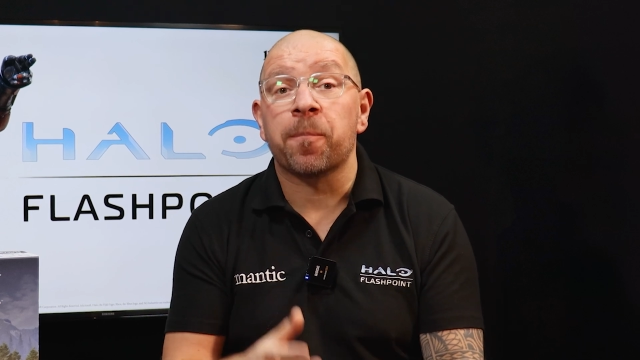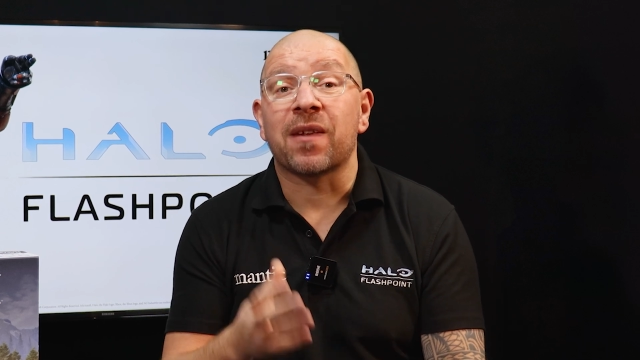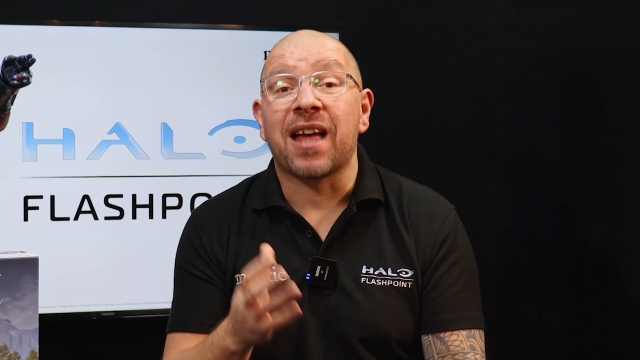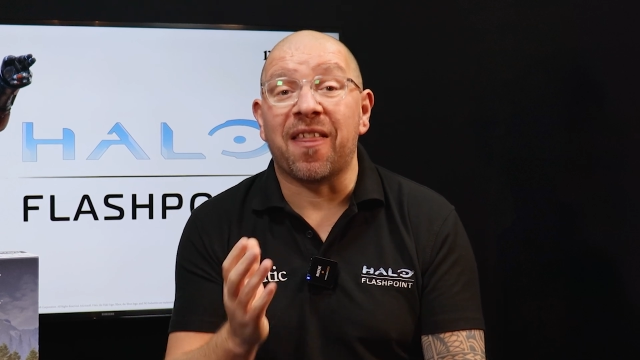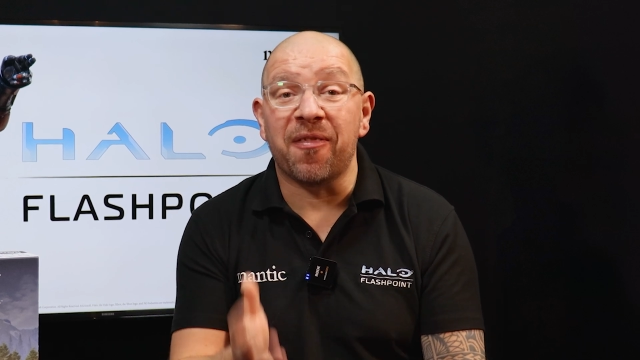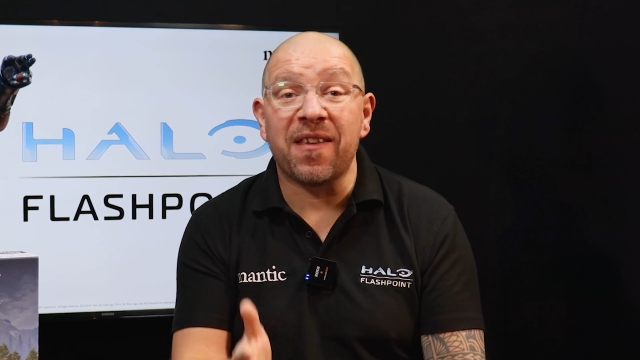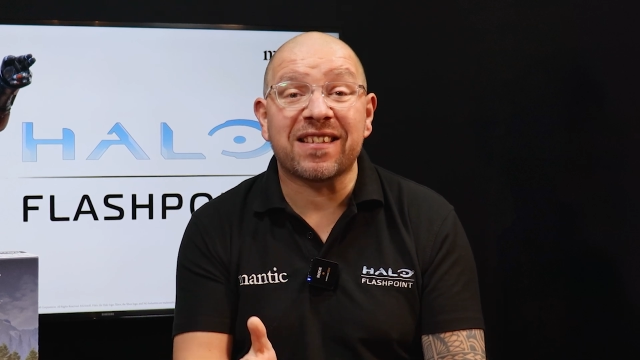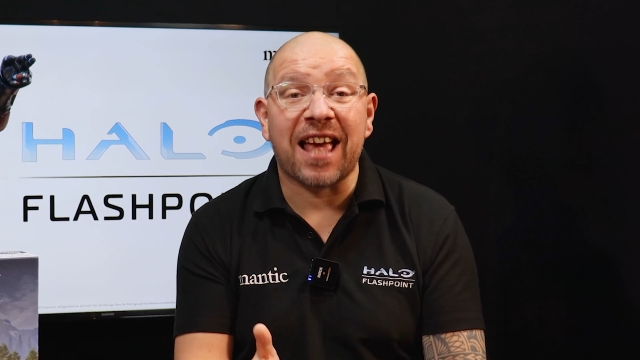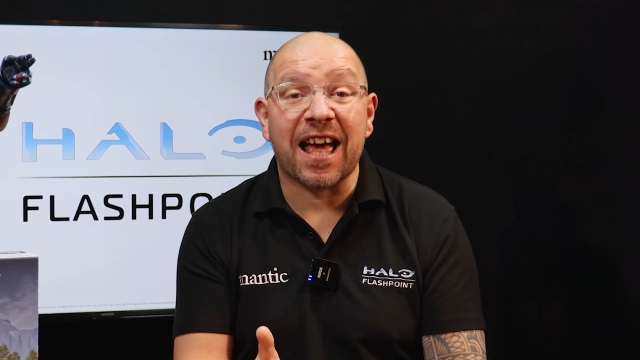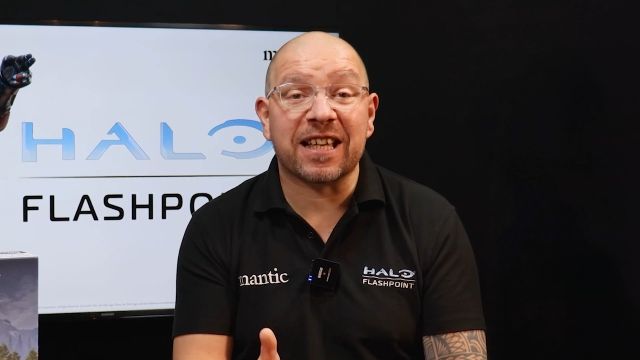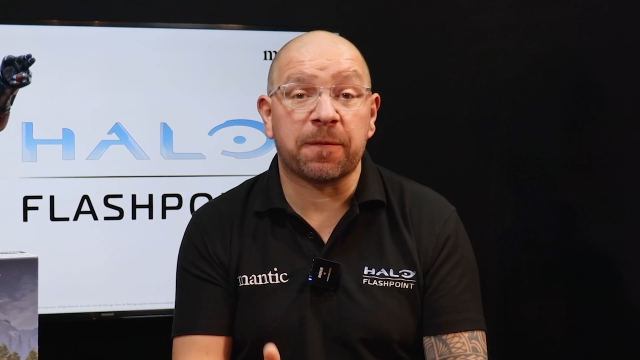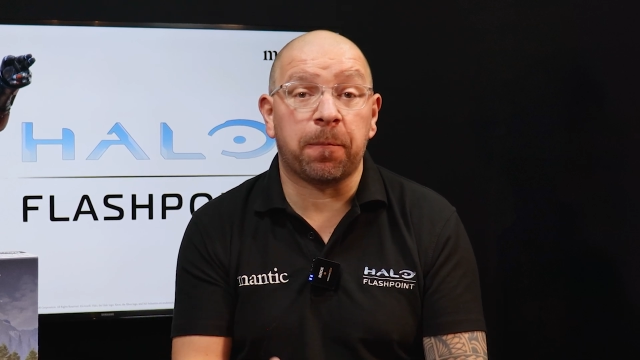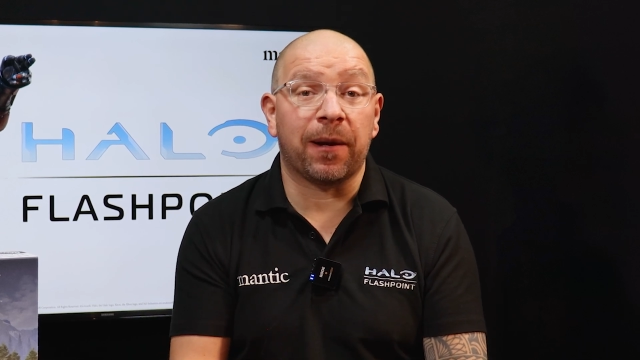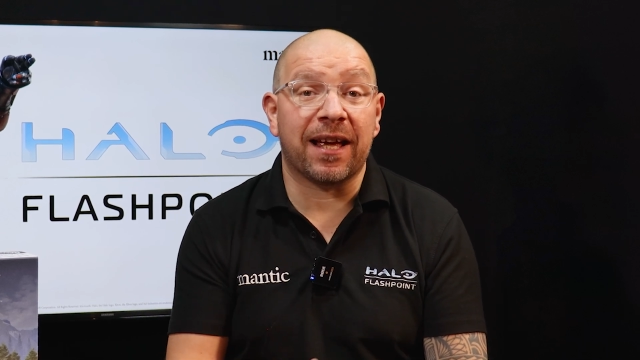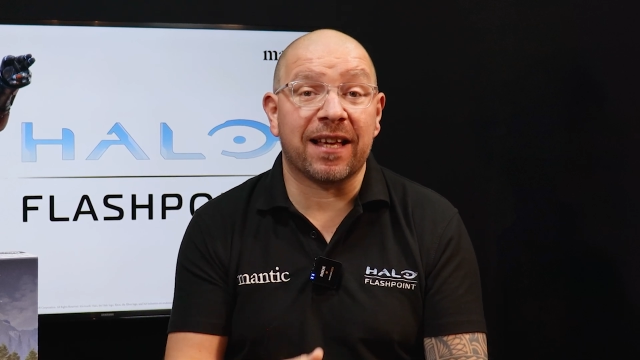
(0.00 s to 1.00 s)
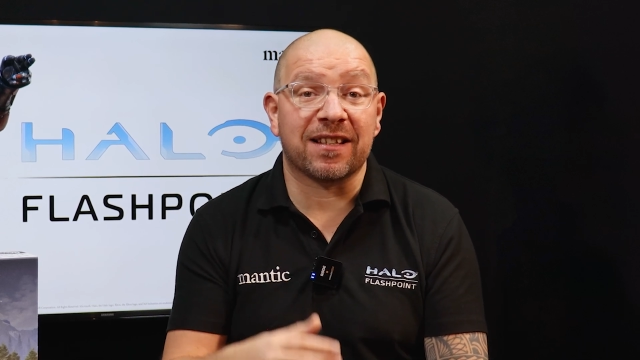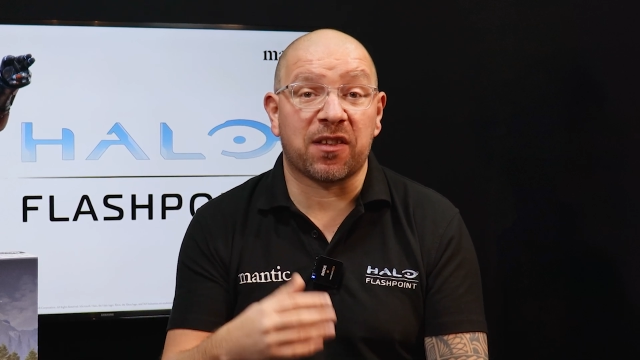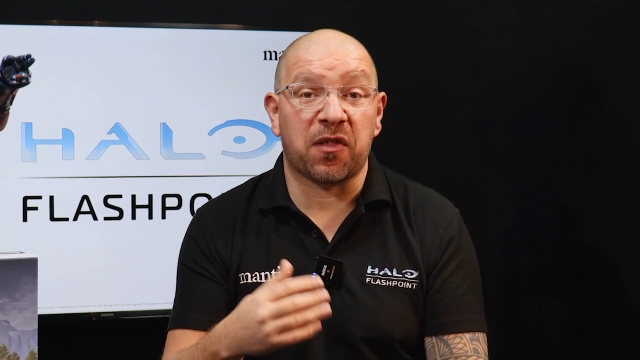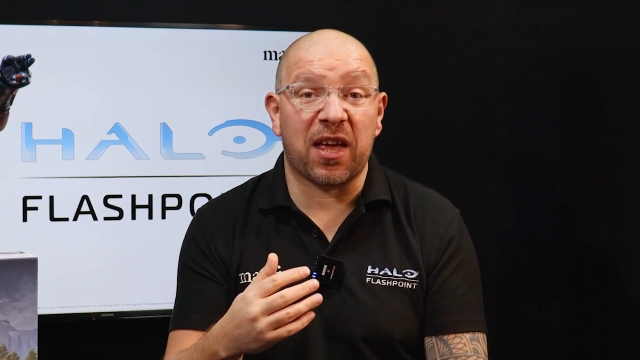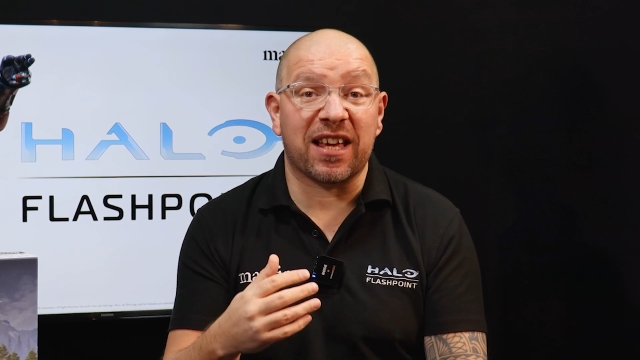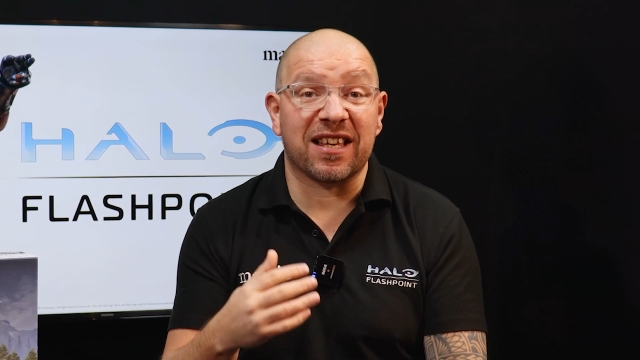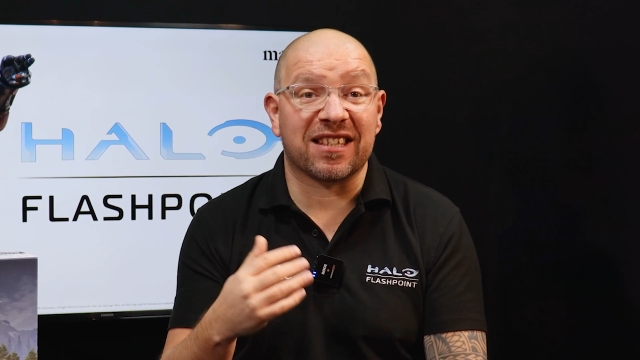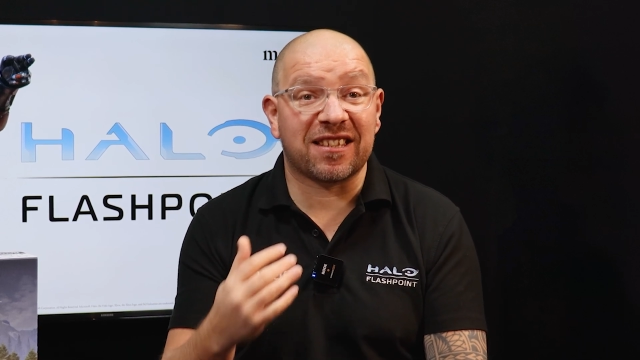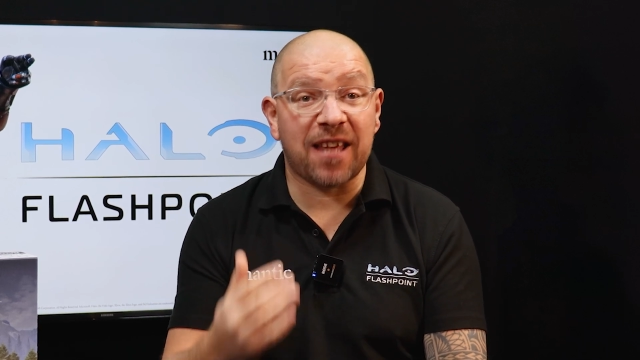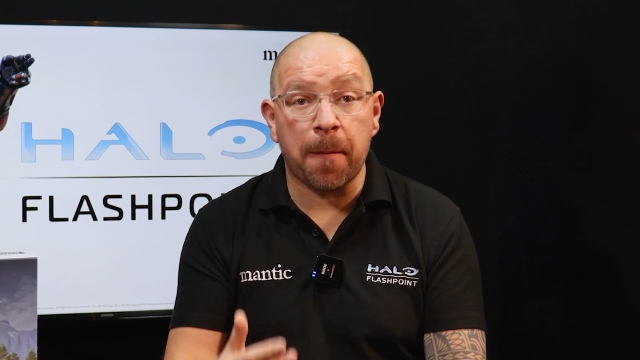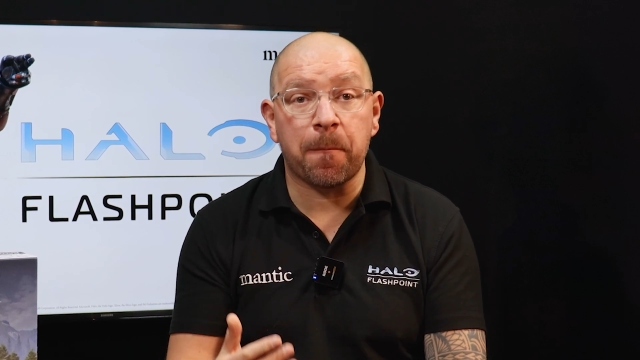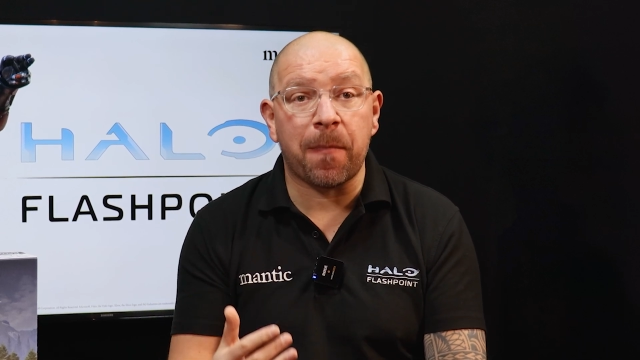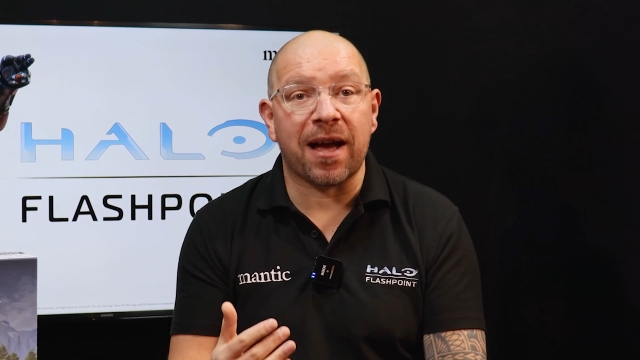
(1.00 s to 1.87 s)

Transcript: and this explains things step